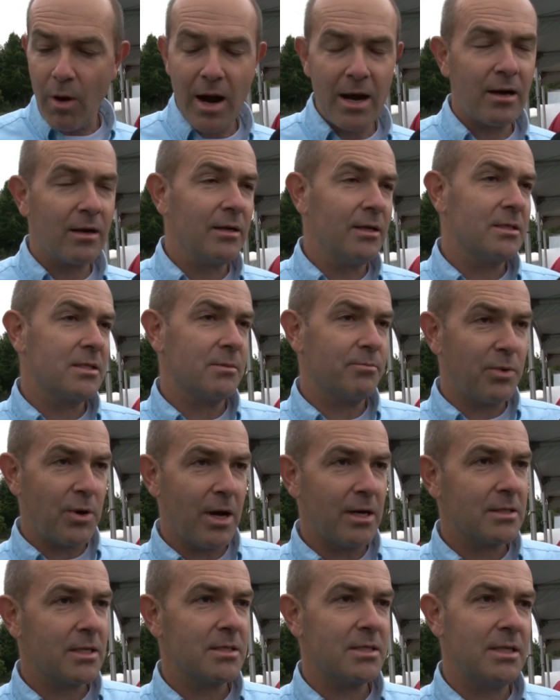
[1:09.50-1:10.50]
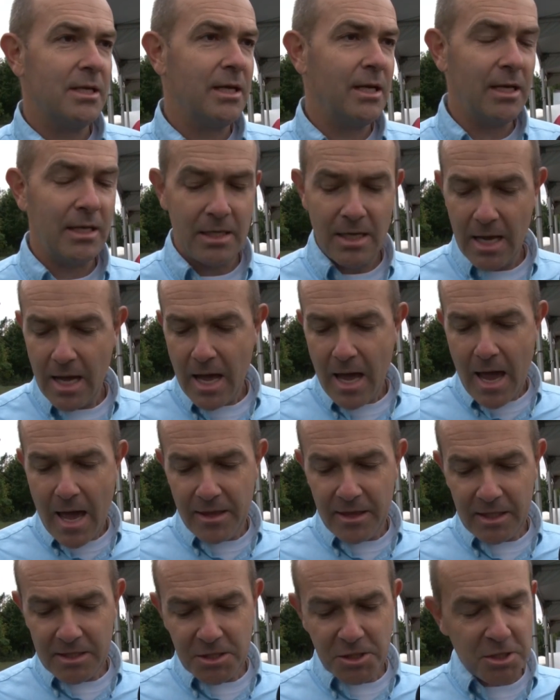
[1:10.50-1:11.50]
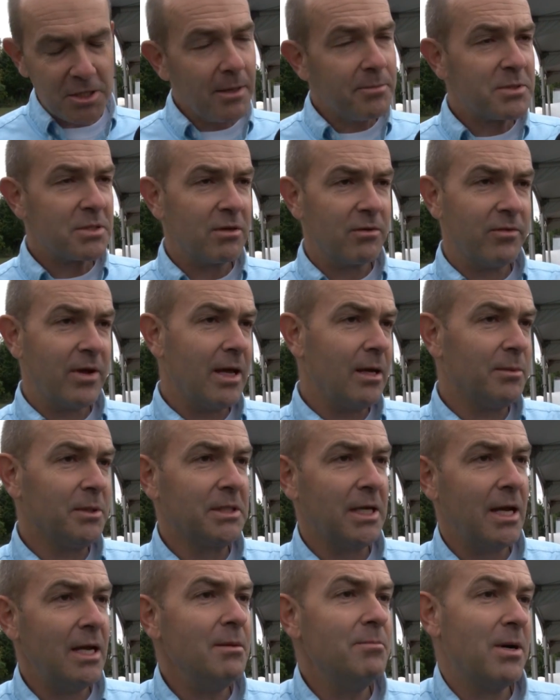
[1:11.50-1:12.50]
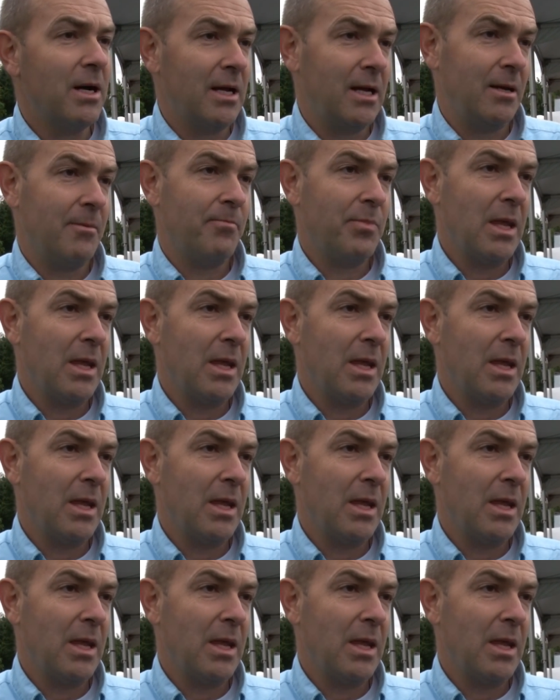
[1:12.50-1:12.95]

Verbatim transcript: wireless, and processing, and and these chips are available to anybody.